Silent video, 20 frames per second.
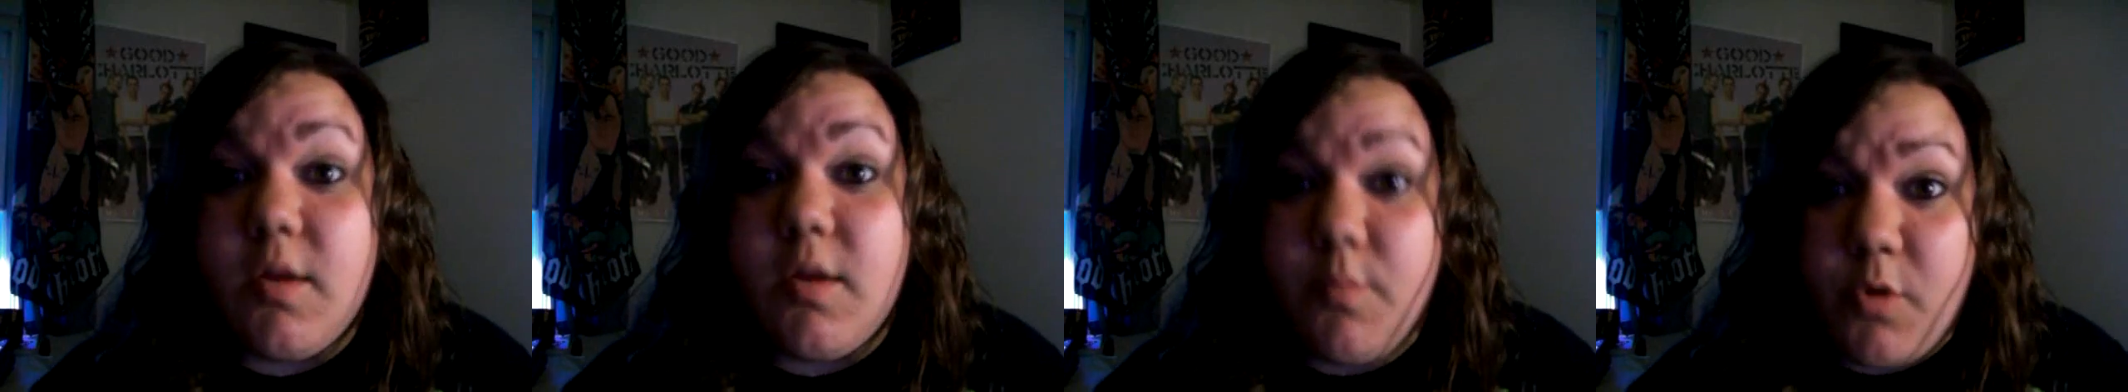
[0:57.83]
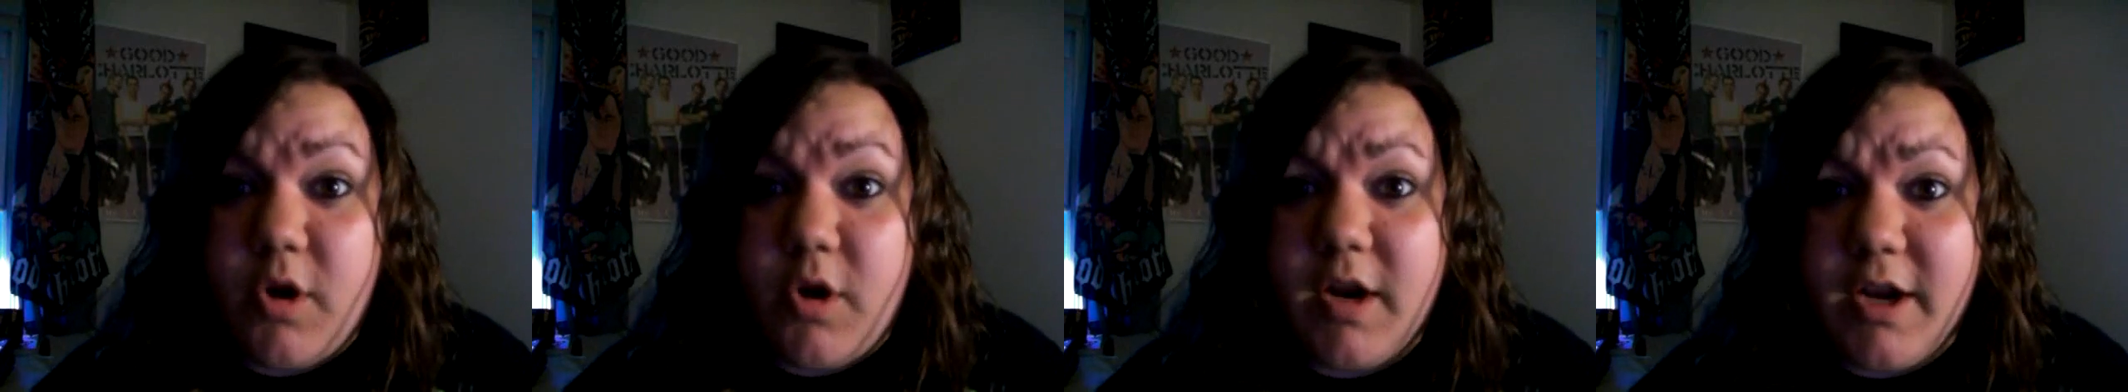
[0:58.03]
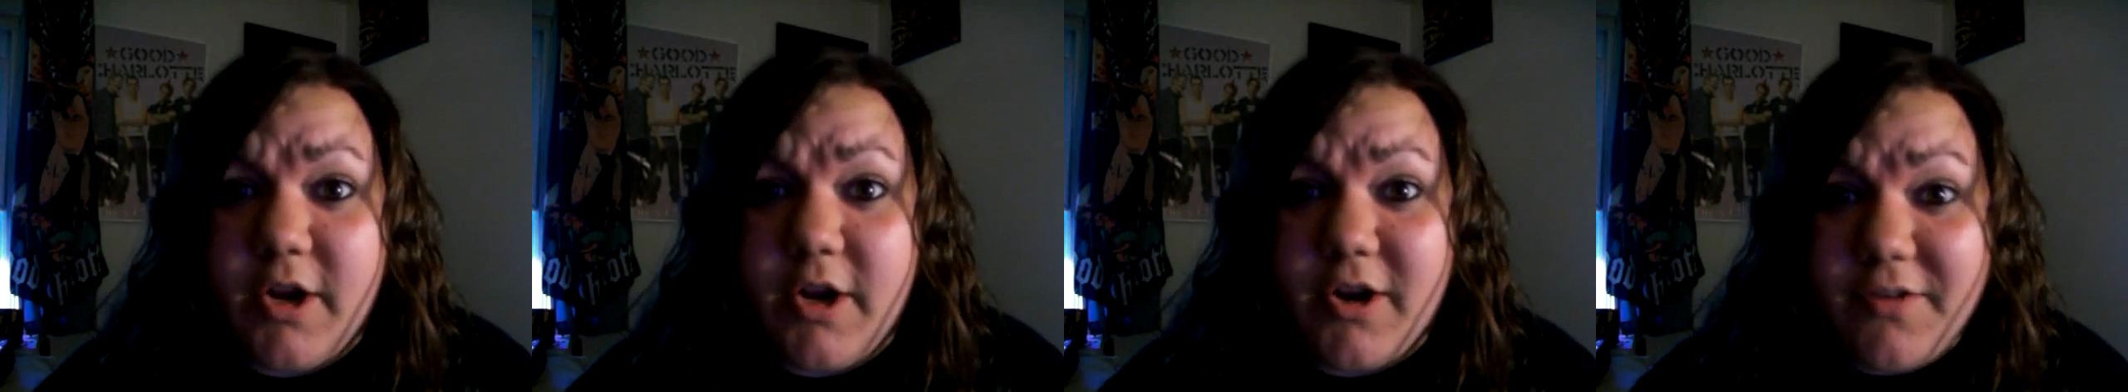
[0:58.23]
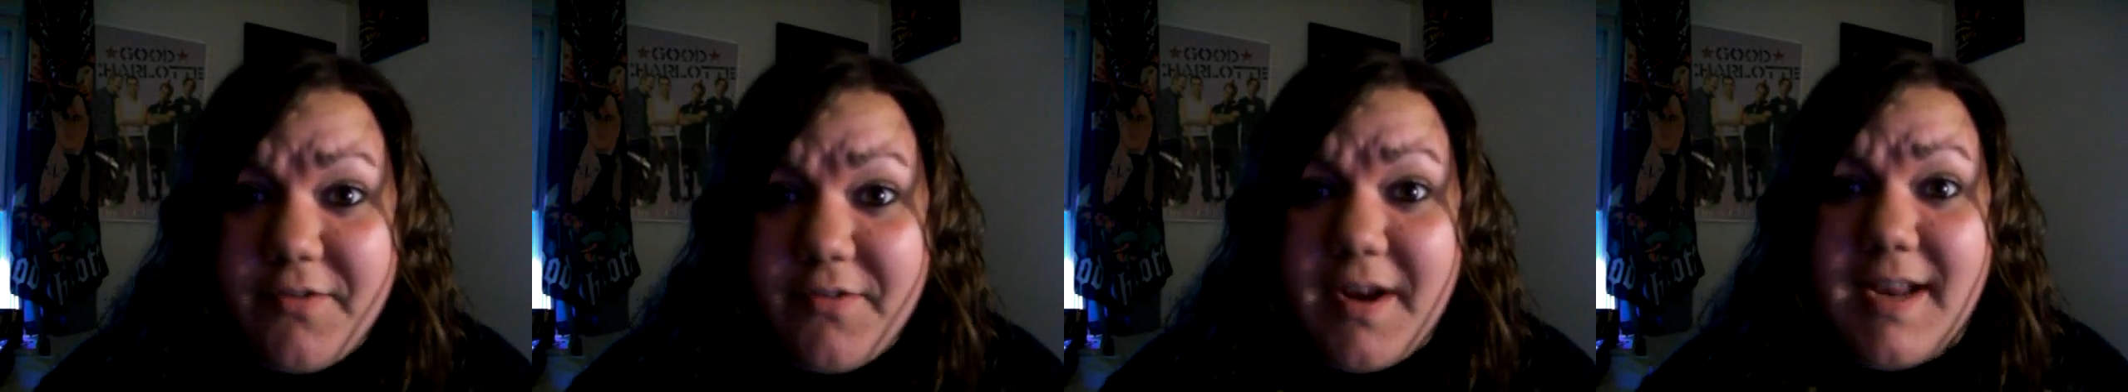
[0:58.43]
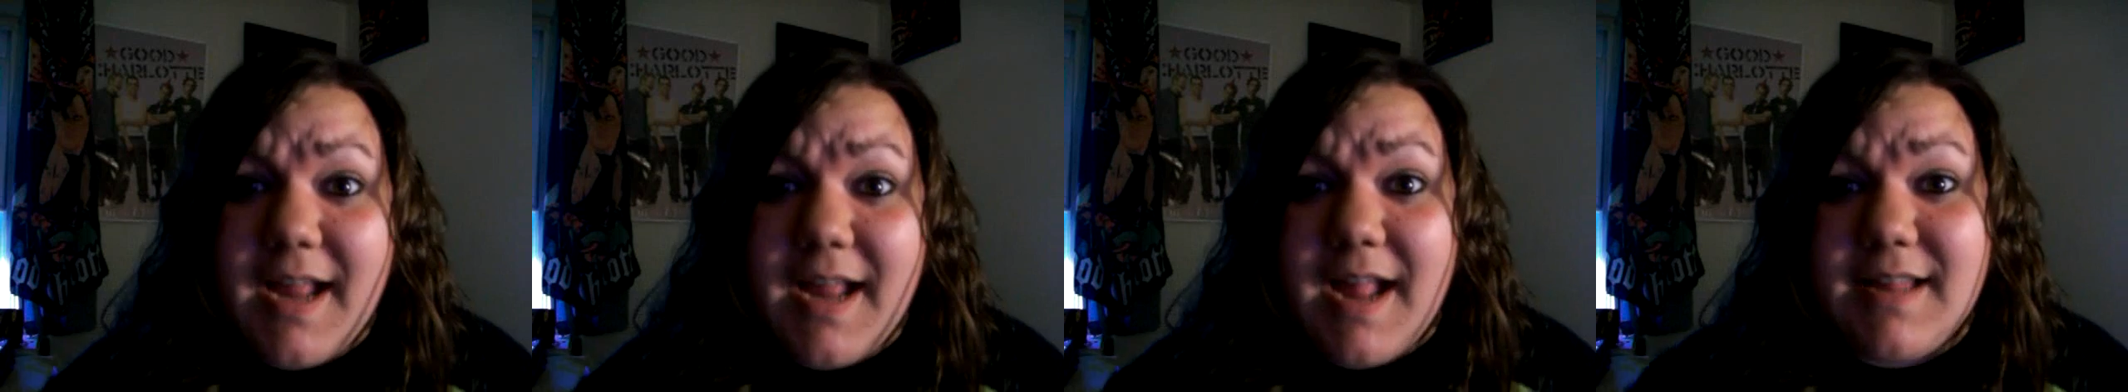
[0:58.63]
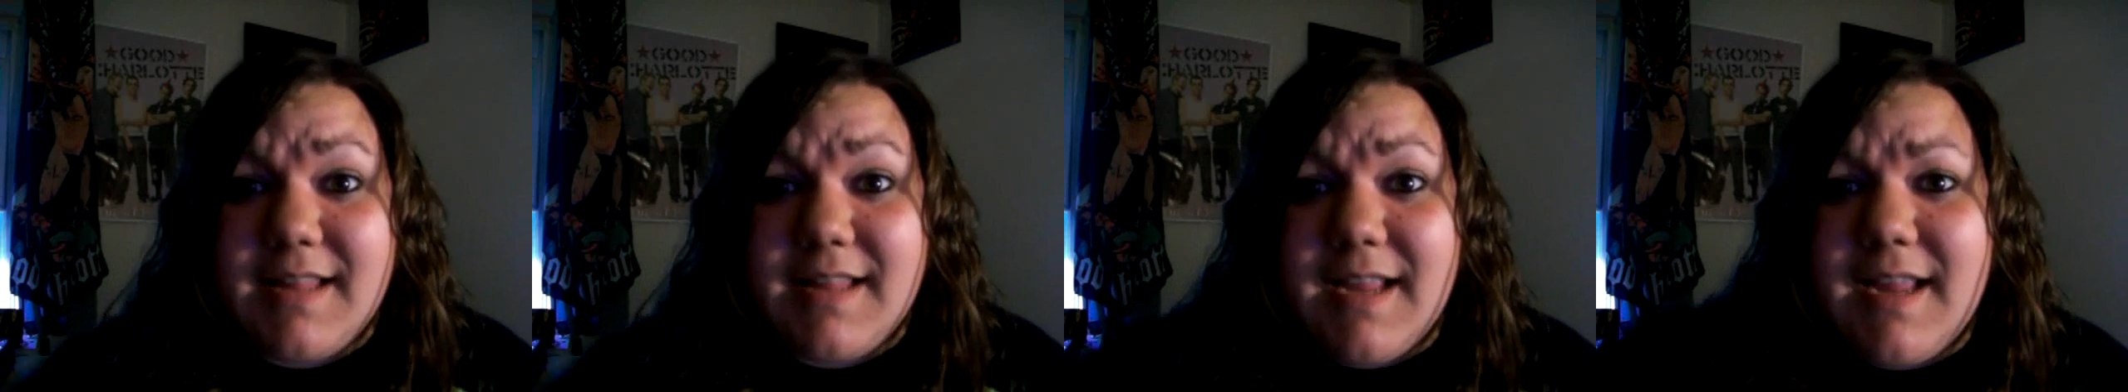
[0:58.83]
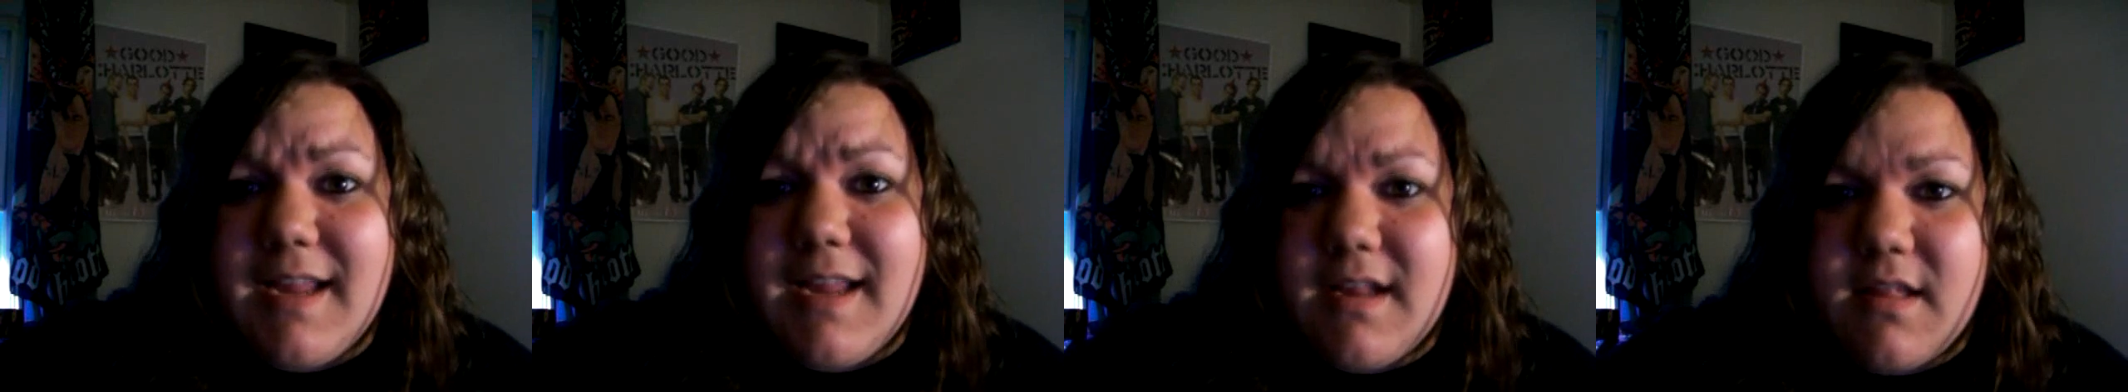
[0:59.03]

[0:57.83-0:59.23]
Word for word: Good morning, Nerdfightastic.